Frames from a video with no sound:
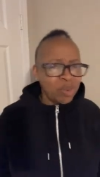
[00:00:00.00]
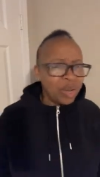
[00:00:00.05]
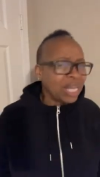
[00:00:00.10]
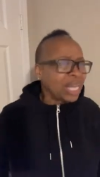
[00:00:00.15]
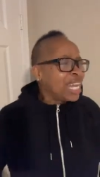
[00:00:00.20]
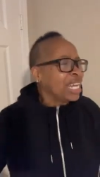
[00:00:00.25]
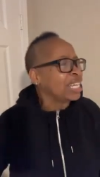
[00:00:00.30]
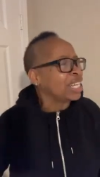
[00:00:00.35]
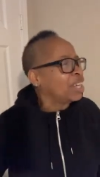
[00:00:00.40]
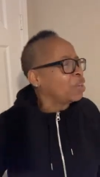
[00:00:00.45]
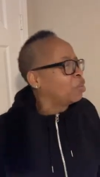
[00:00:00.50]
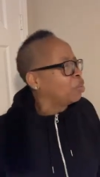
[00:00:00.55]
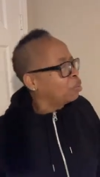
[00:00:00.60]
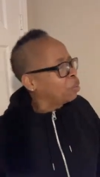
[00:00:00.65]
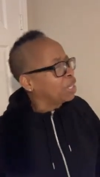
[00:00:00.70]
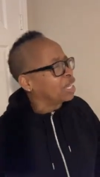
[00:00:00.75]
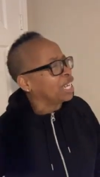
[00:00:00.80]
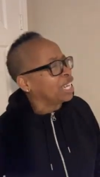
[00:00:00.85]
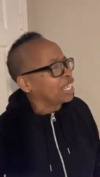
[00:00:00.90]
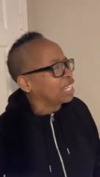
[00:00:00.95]
What
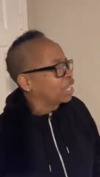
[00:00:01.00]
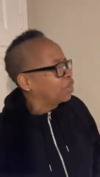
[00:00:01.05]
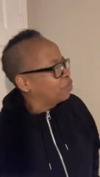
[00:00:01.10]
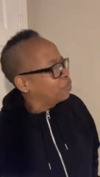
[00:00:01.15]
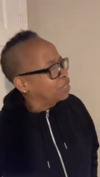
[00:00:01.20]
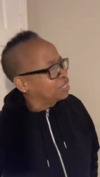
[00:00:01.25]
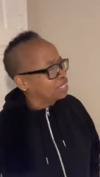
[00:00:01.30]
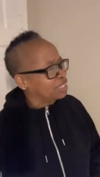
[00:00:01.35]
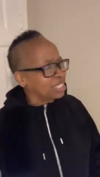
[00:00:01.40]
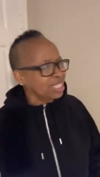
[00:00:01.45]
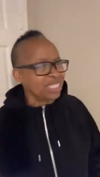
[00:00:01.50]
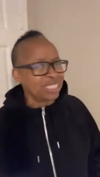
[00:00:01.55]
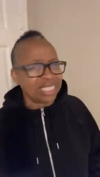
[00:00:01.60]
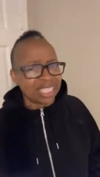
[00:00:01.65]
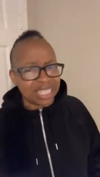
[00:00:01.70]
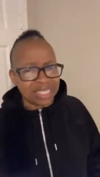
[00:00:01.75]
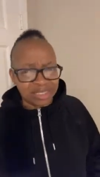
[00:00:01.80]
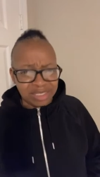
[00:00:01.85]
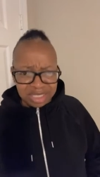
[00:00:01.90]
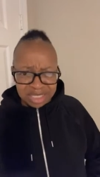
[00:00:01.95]
kind of question is
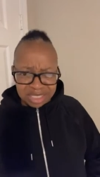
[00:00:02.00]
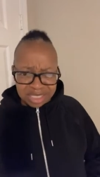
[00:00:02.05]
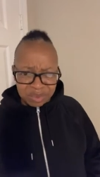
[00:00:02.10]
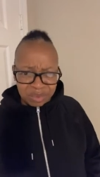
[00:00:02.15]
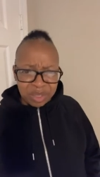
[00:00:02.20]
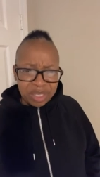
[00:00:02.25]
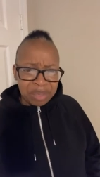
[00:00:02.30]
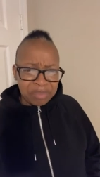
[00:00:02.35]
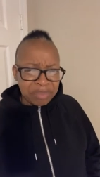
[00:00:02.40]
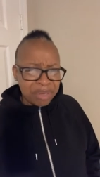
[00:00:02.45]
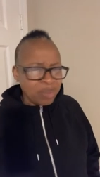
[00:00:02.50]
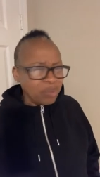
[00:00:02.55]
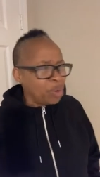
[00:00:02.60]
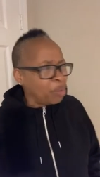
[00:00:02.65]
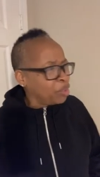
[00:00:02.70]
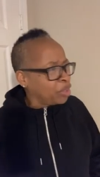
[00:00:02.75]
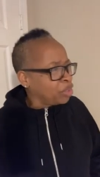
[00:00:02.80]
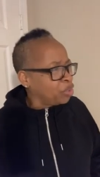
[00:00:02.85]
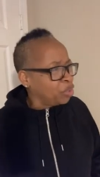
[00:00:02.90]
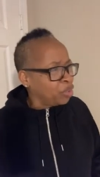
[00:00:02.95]
that? Jesus, what do you mean
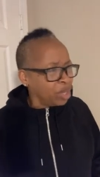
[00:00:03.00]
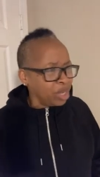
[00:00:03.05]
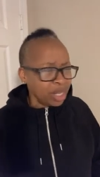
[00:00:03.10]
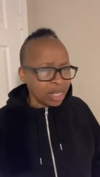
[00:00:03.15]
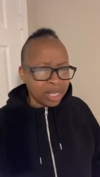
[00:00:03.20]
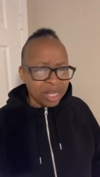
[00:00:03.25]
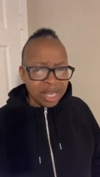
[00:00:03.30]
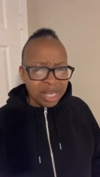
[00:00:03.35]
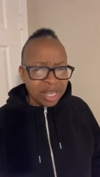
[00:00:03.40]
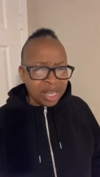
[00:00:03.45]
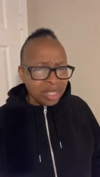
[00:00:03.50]
what we're doing?